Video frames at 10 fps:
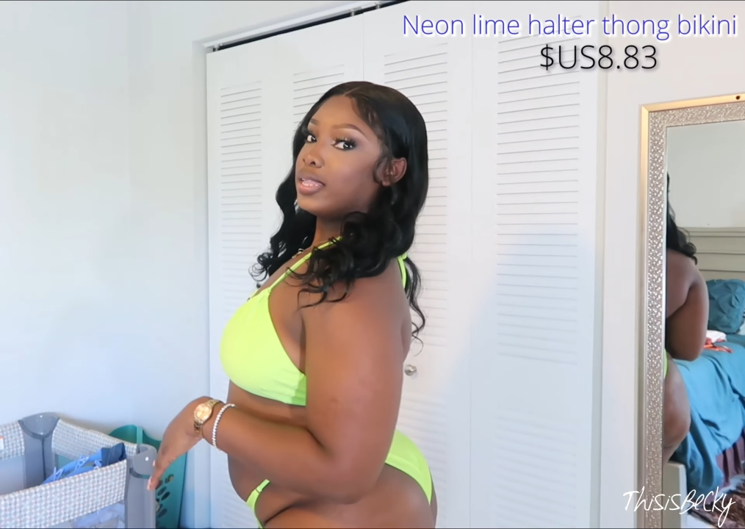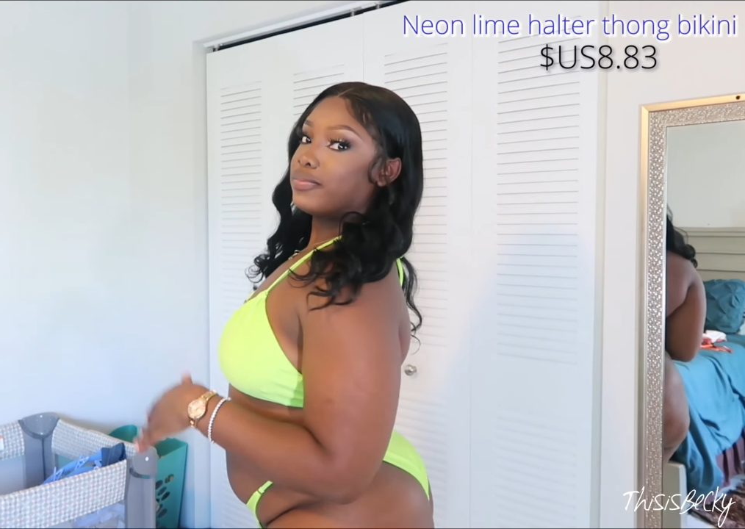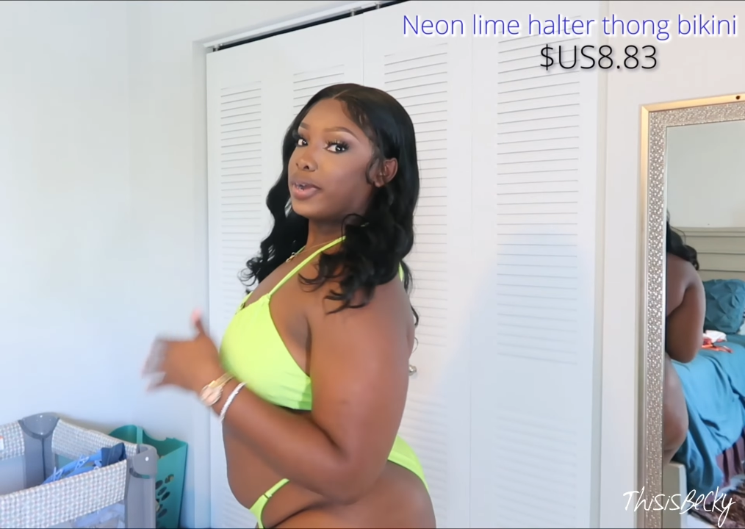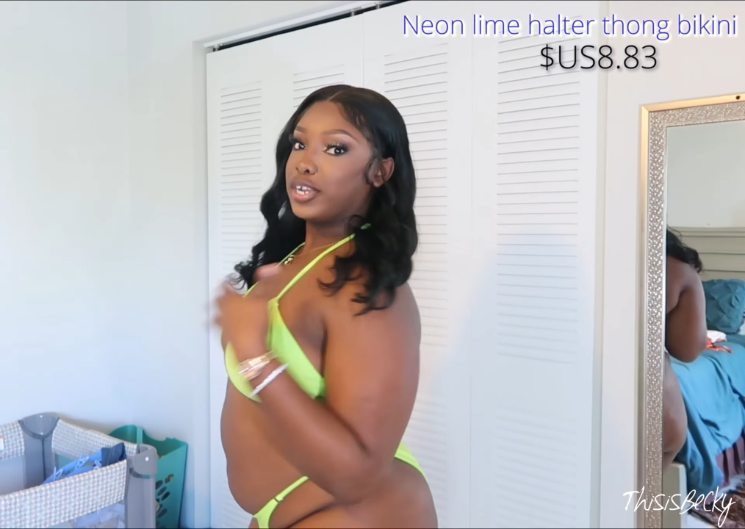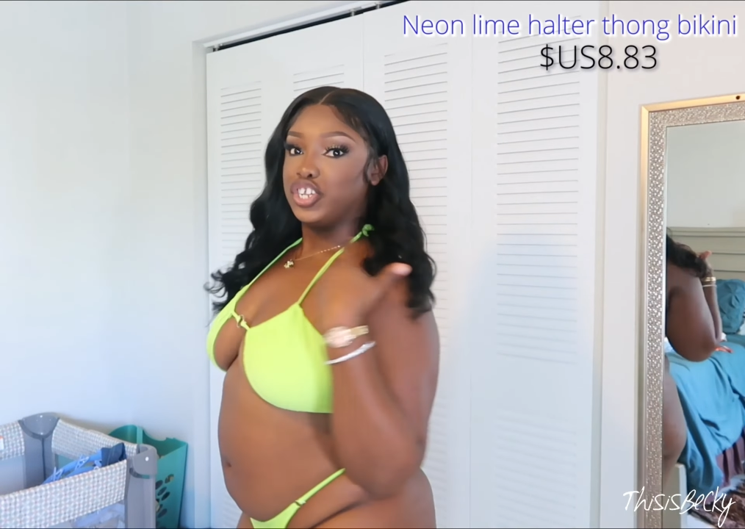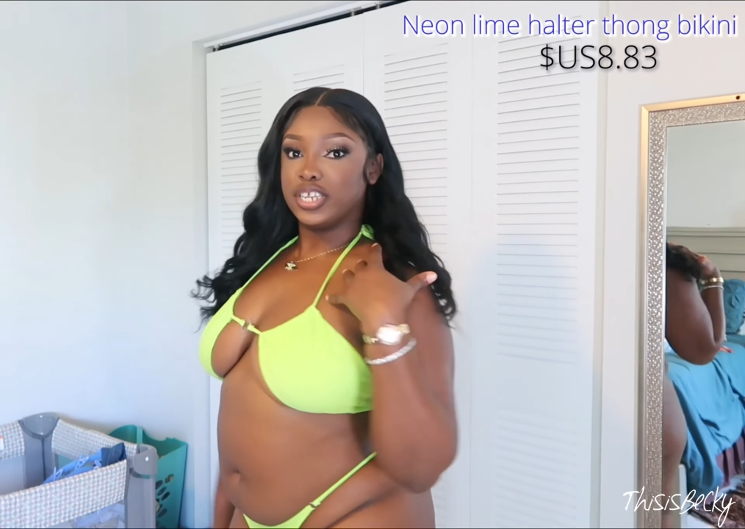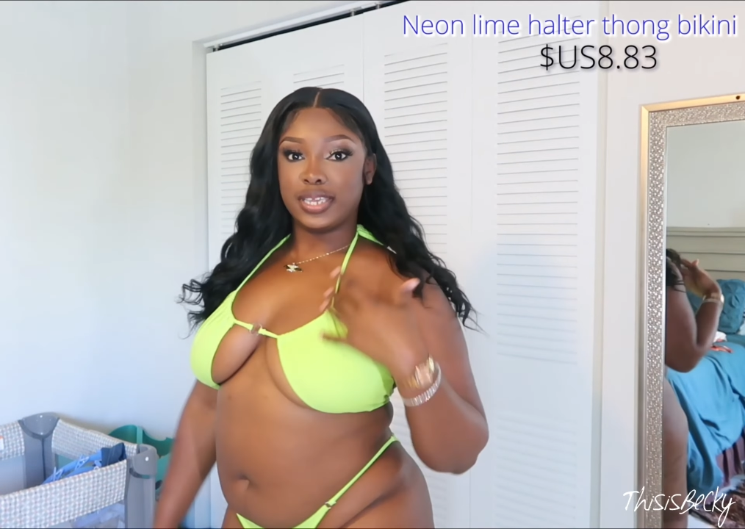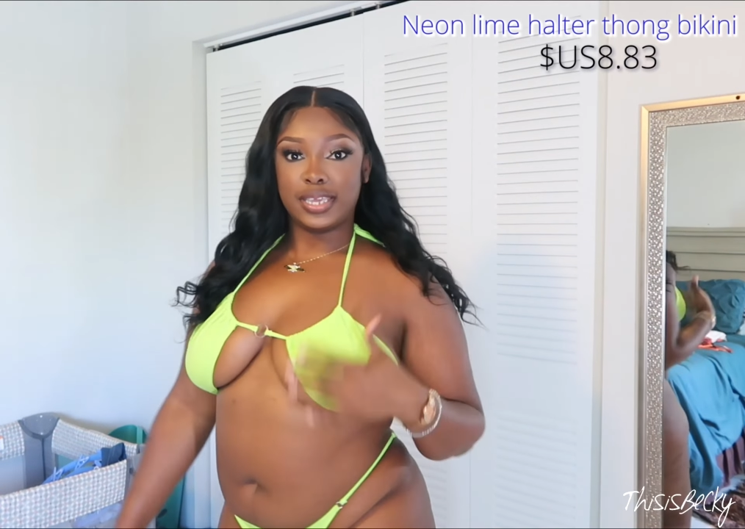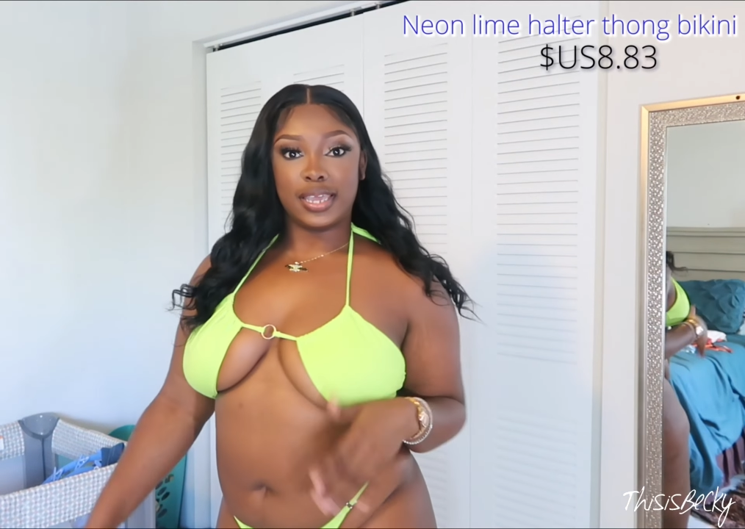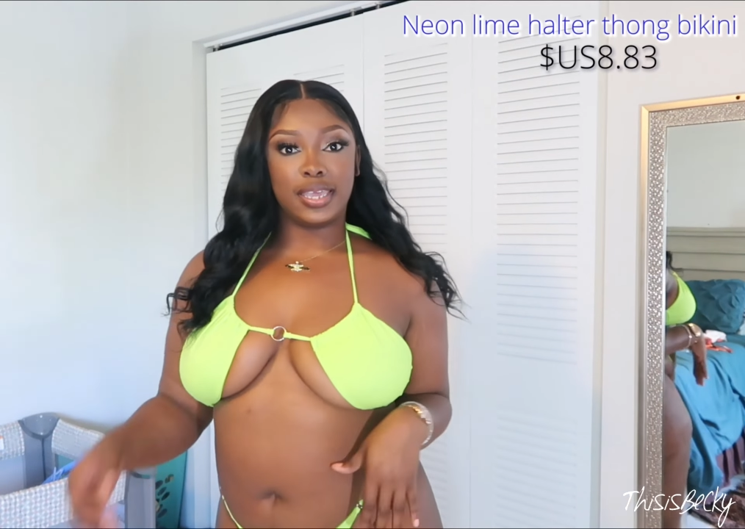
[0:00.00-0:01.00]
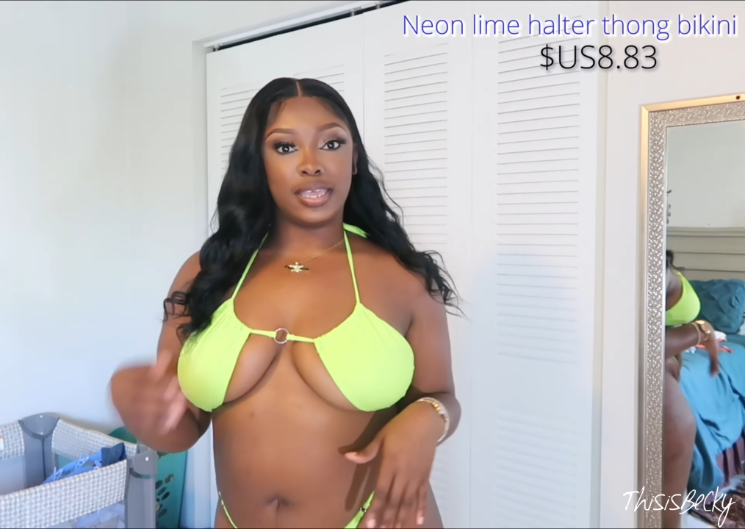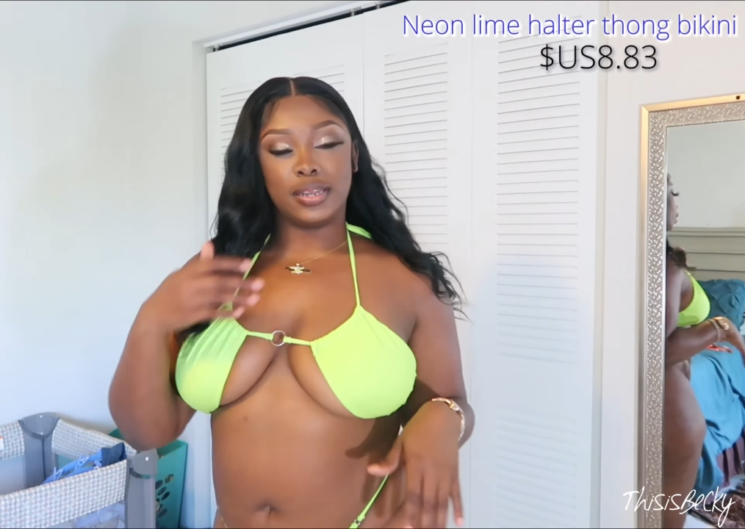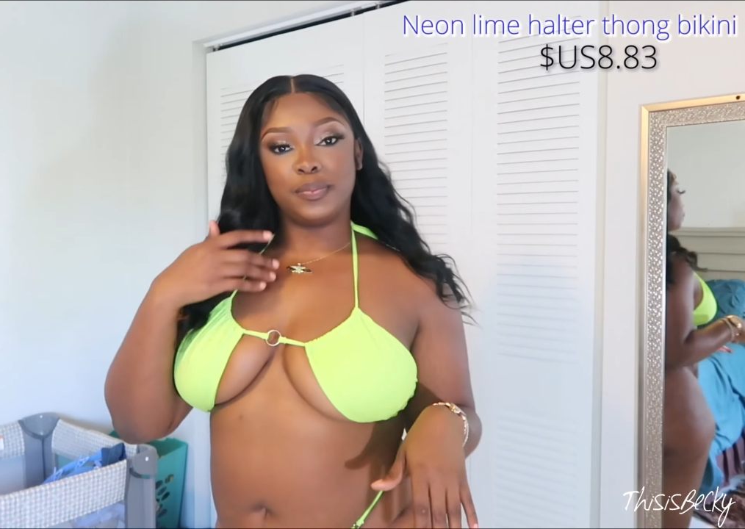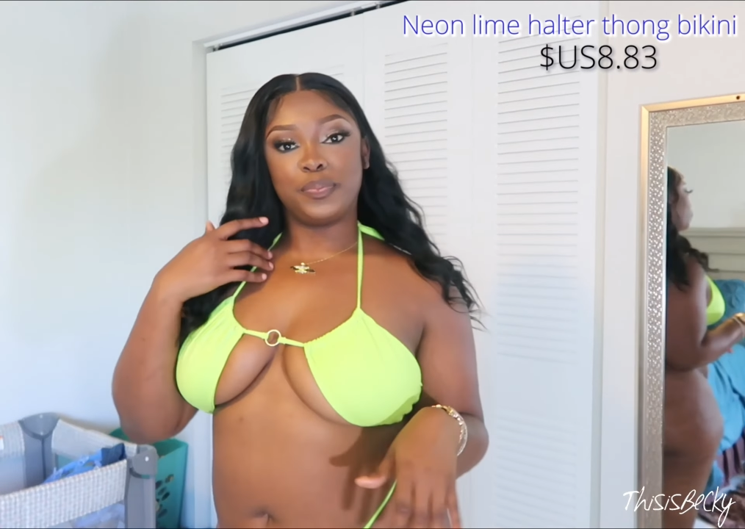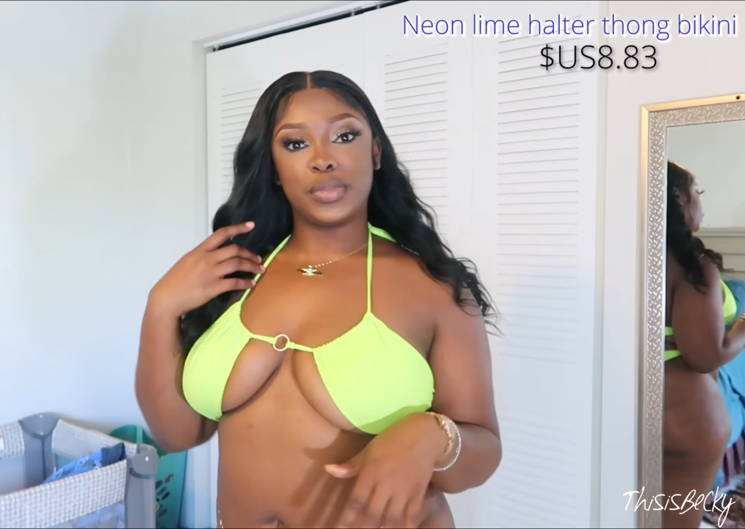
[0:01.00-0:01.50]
It's very cheeky again,